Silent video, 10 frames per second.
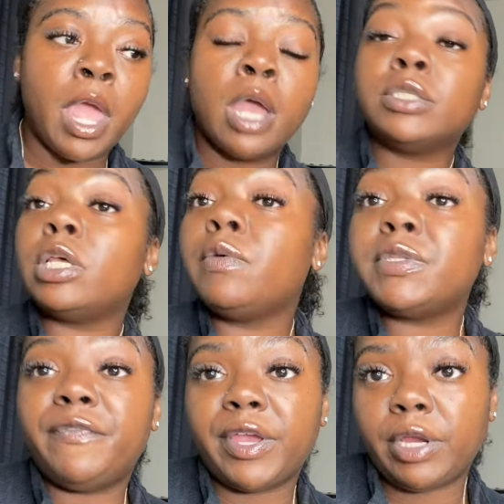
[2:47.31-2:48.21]
so it was
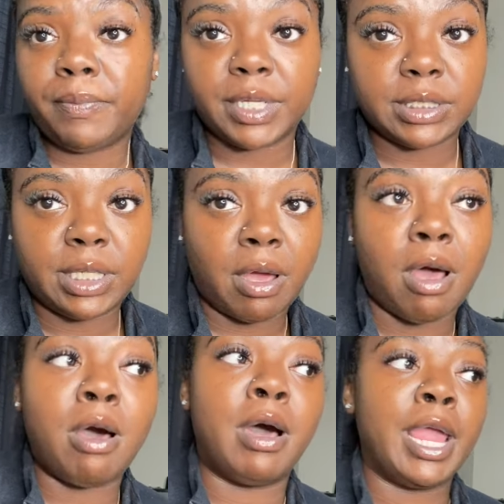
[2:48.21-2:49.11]
very busy
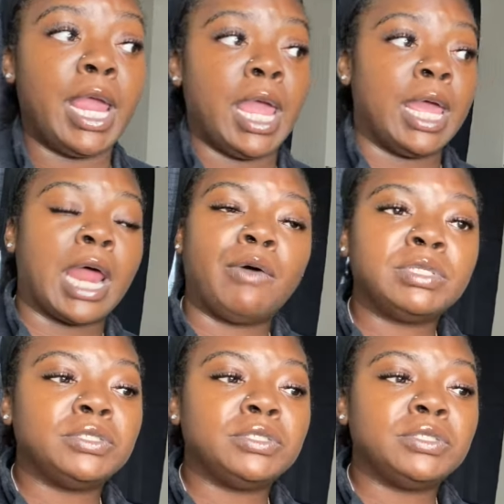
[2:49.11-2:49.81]
y'all and i was